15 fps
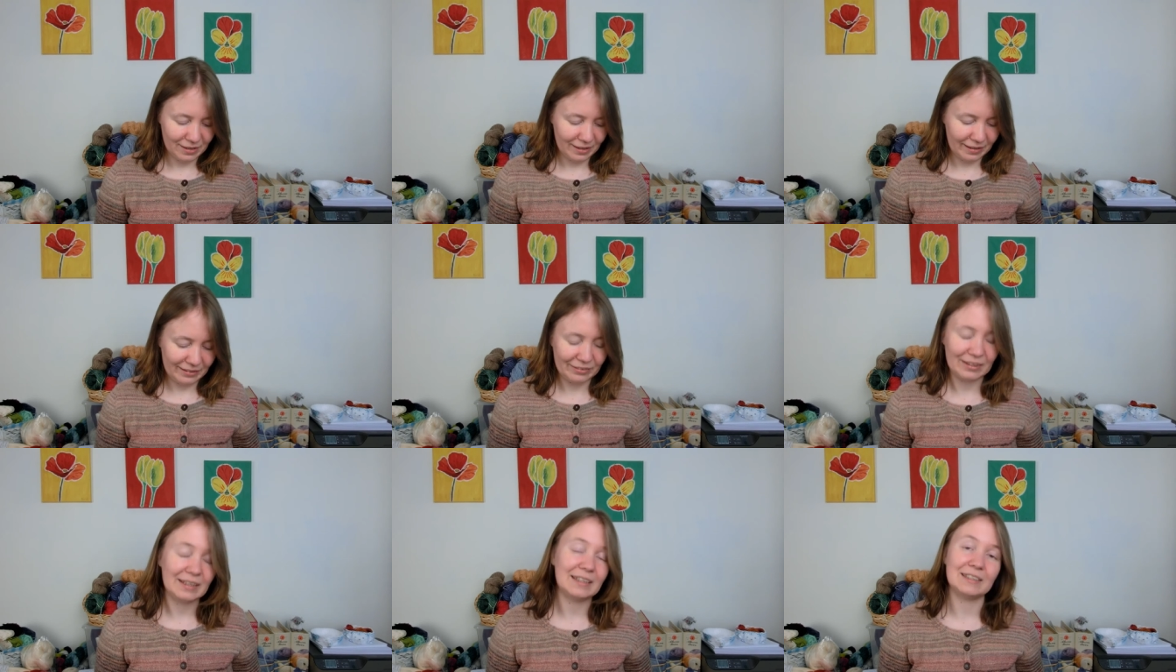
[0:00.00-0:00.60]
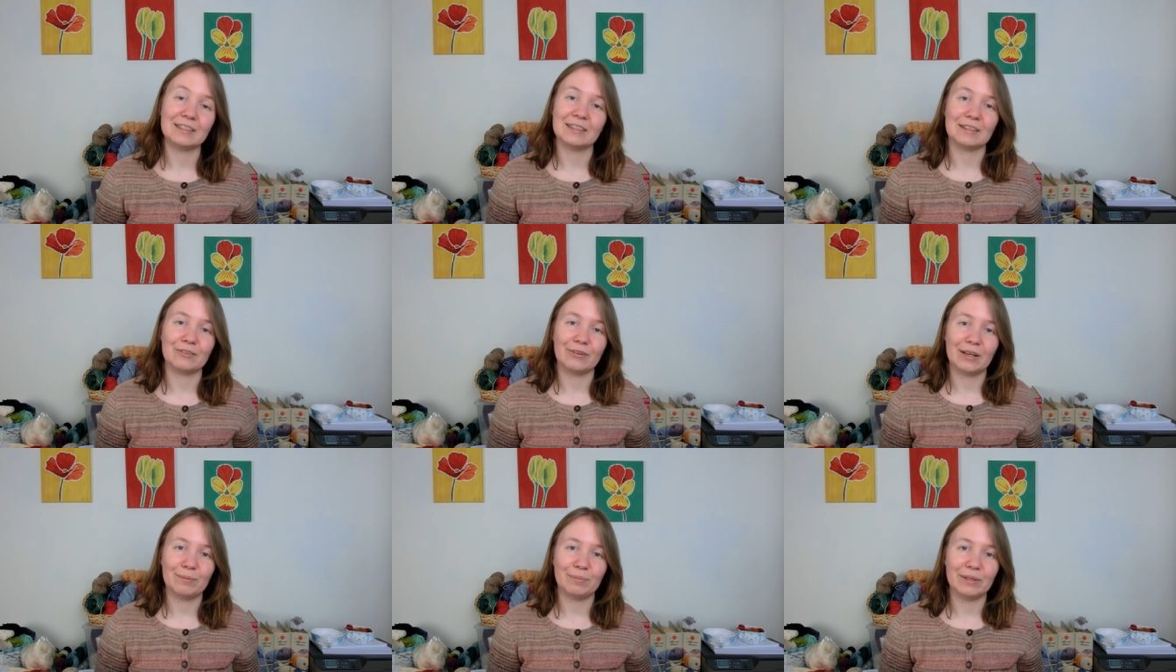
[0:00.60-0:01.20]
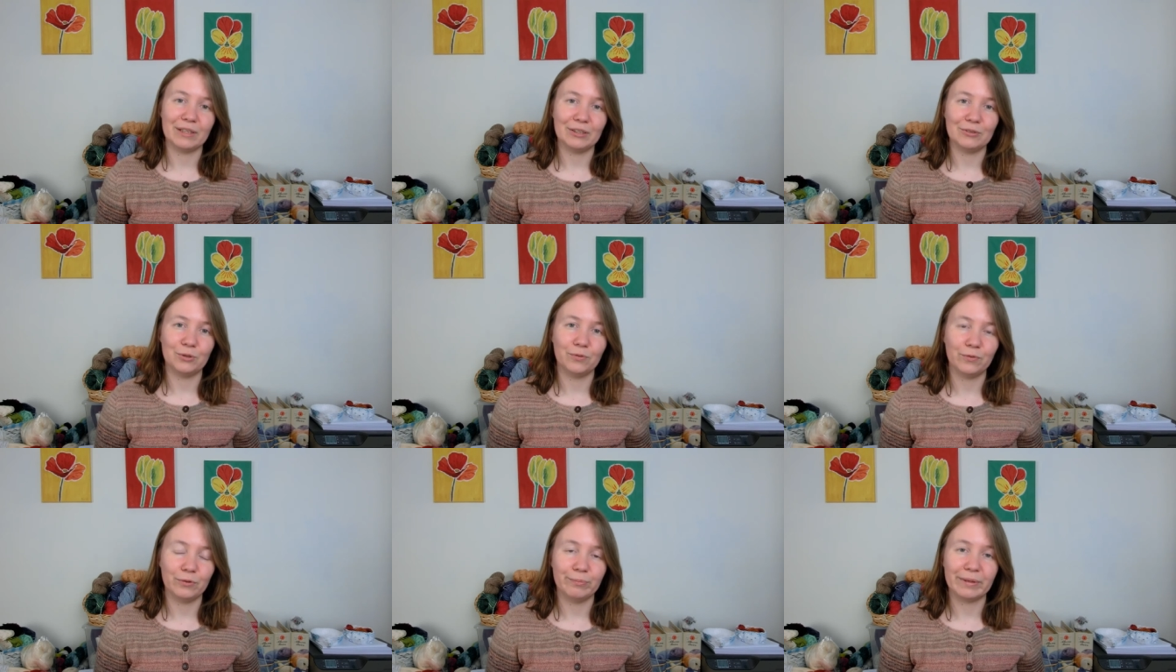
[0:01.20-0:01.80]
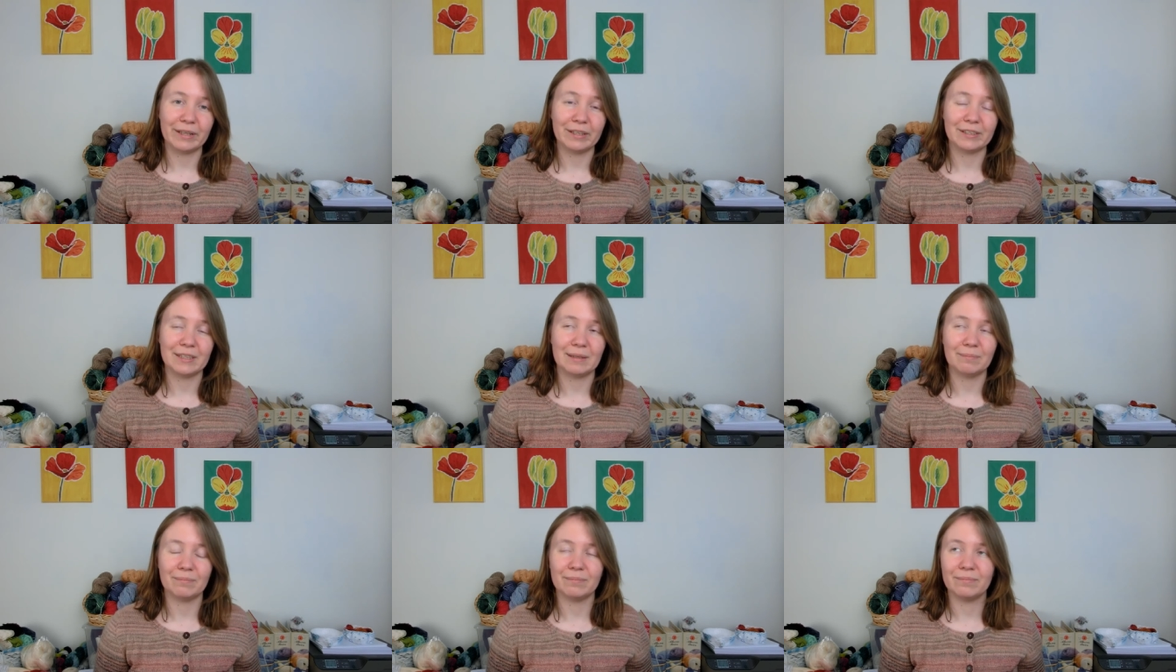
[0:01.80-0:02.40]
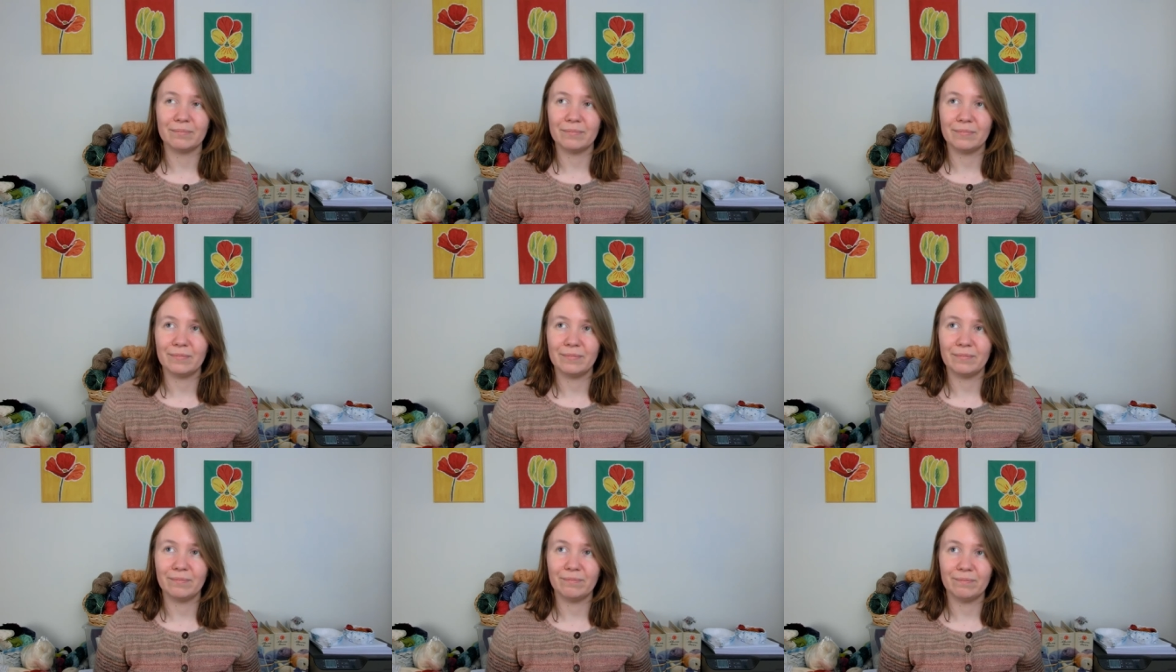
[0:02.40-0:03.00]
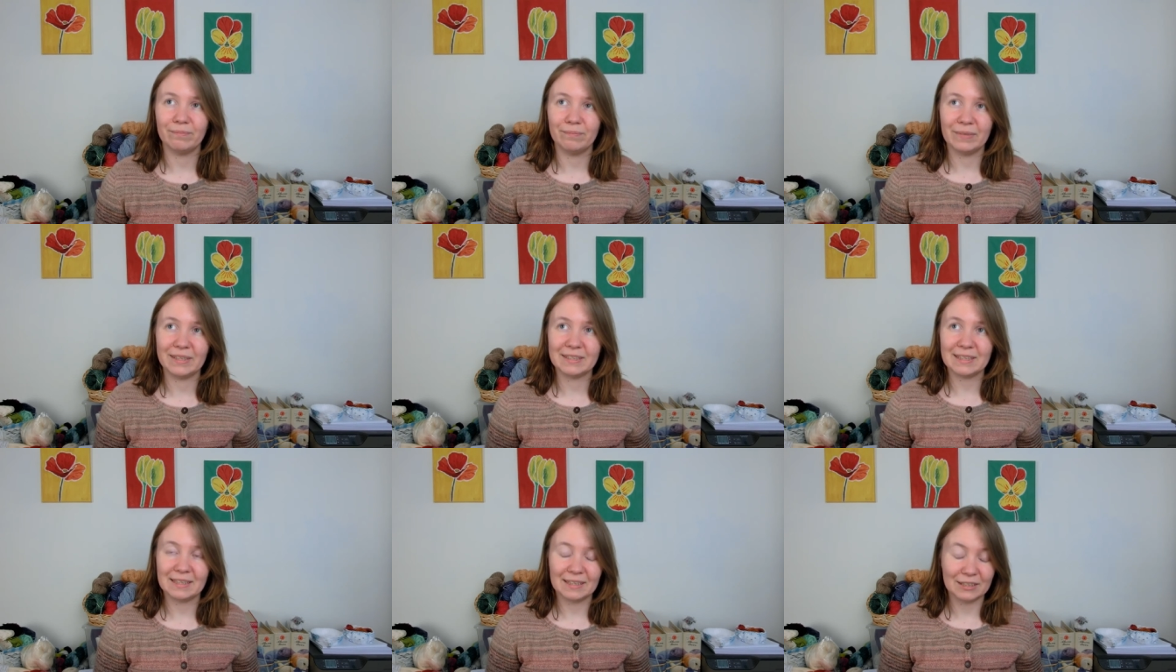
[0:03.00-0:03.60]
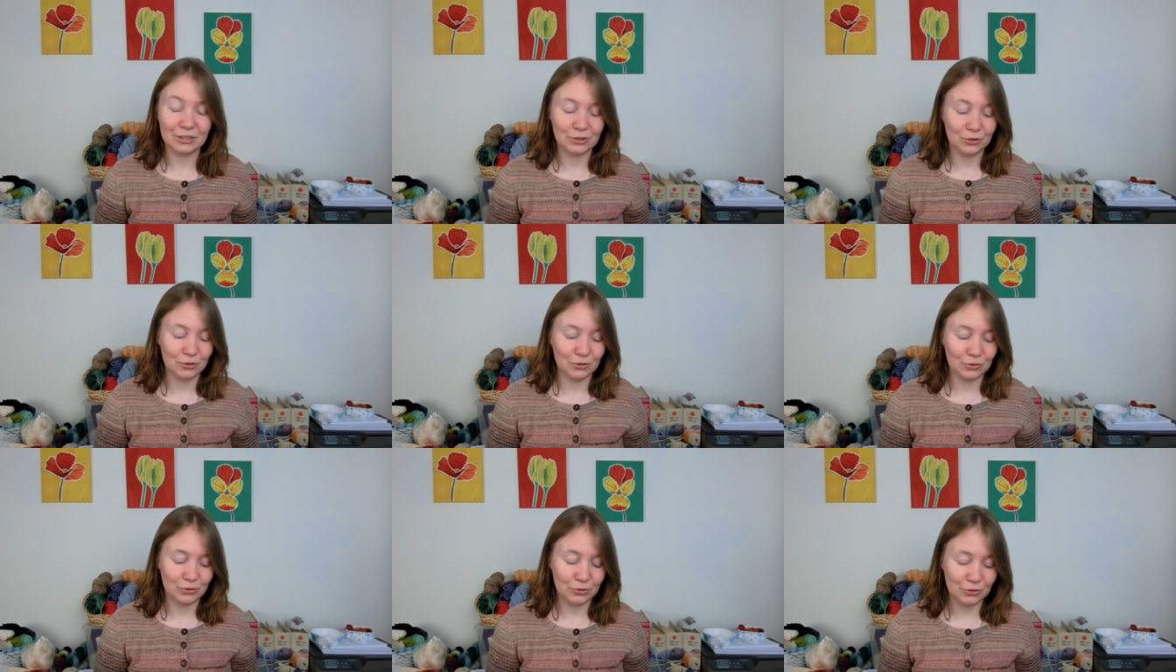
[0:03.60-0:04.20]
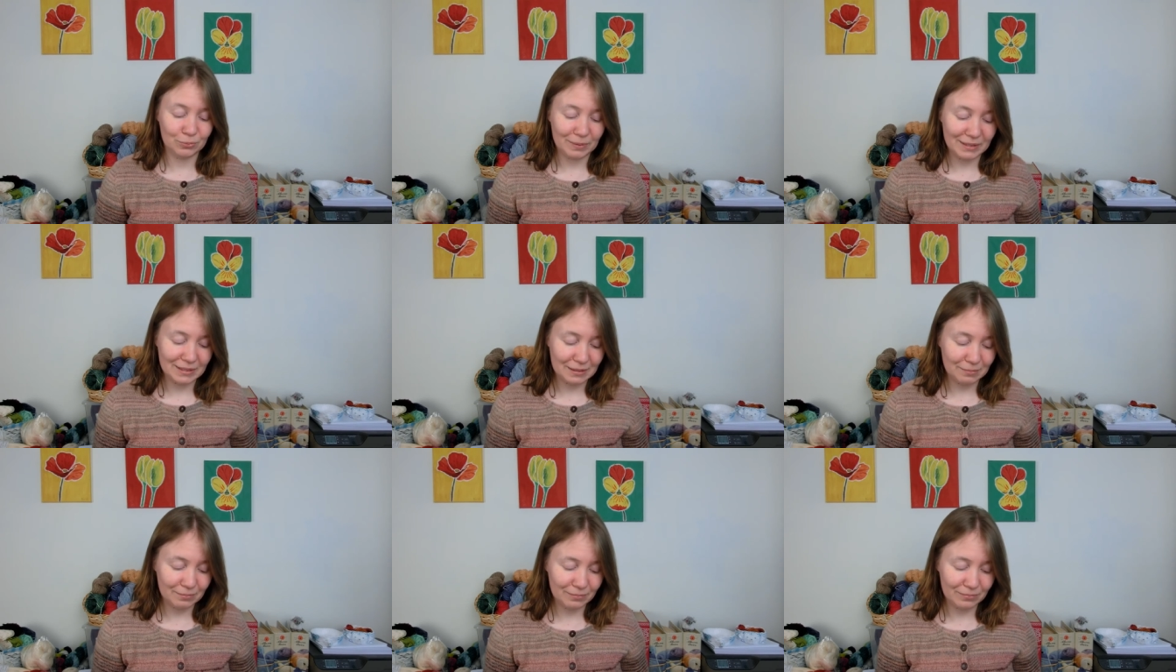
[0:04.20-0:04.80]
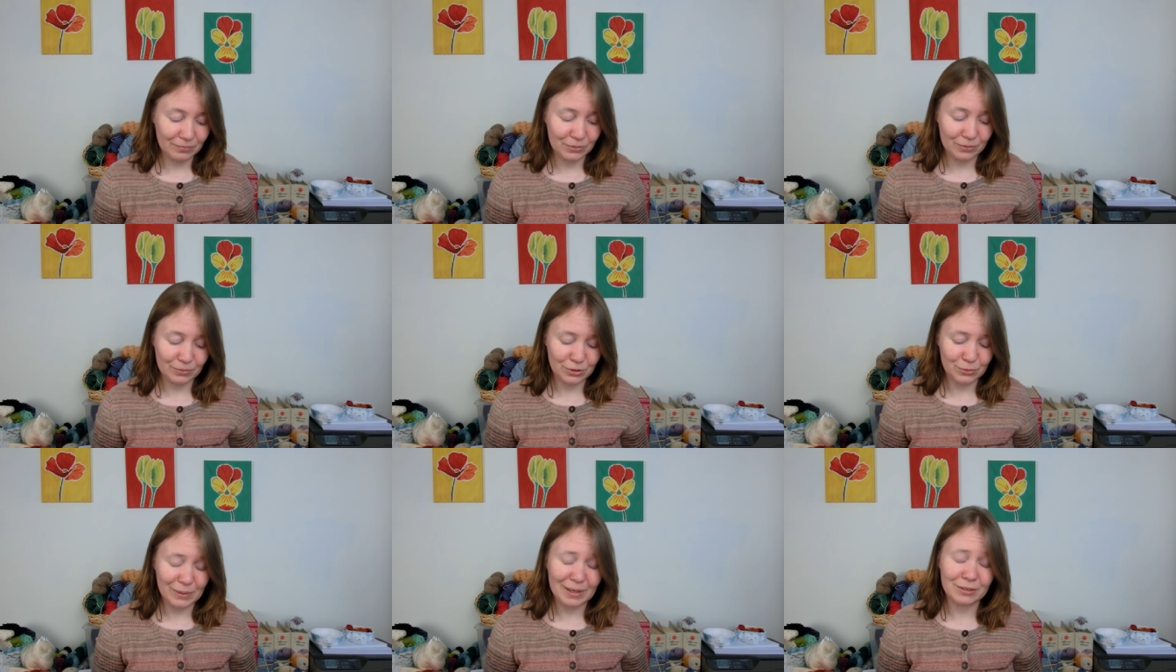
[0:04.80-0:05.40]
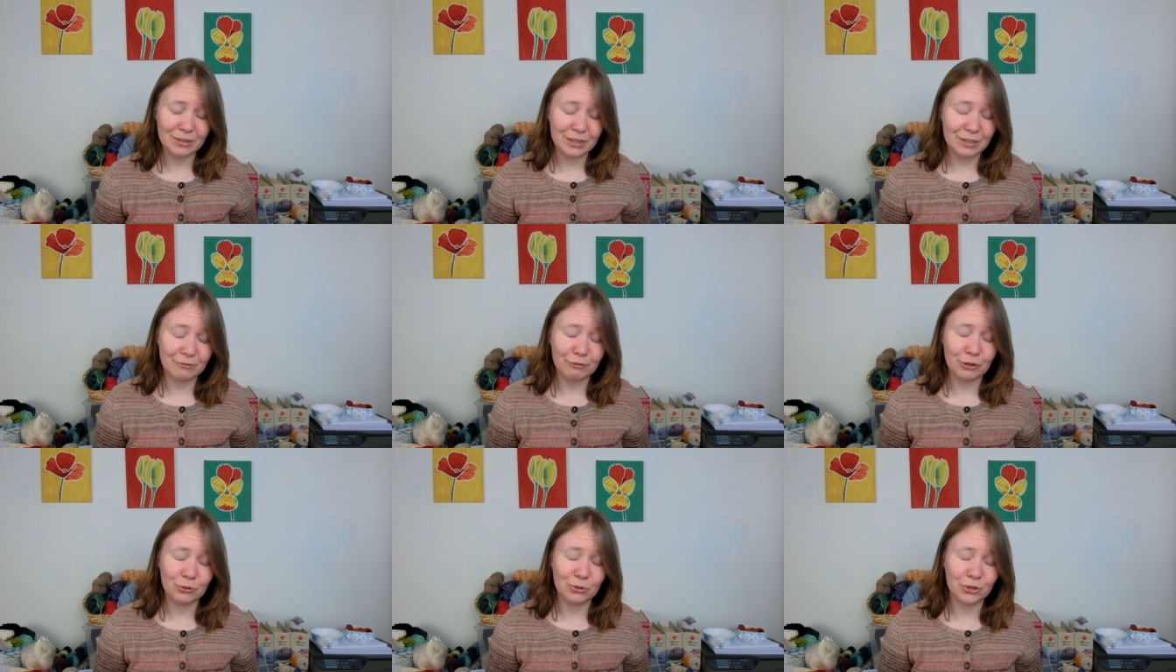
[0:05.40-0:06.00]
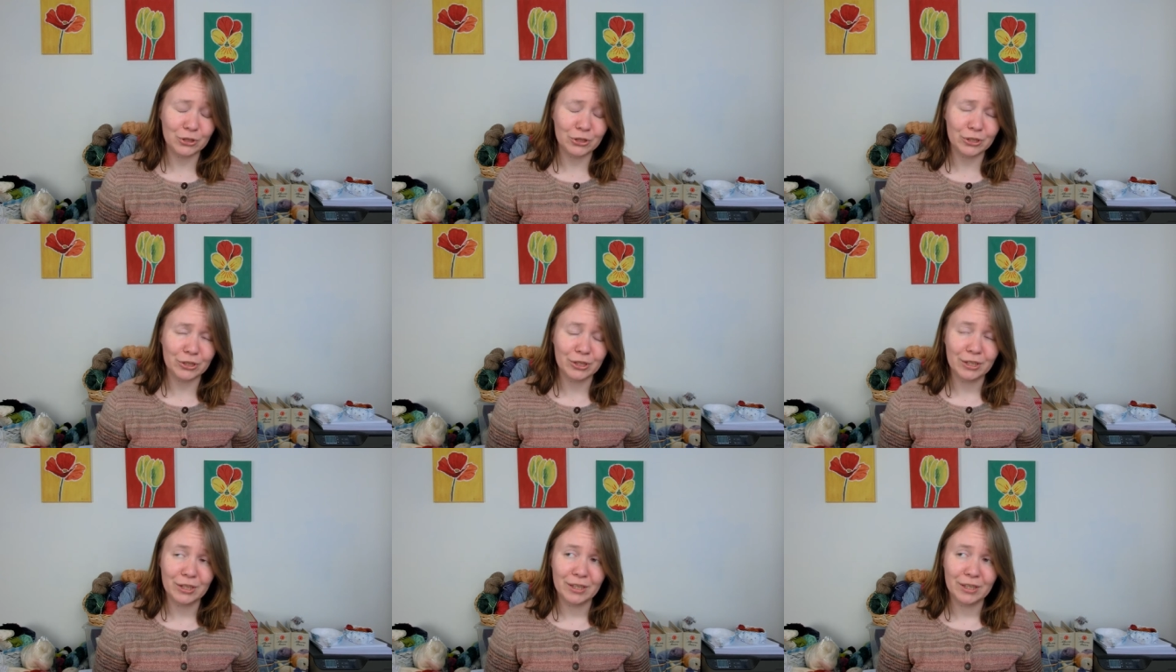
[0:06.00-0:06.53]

I think it's incredibly useful because I'm intending to to make some sweaters in the future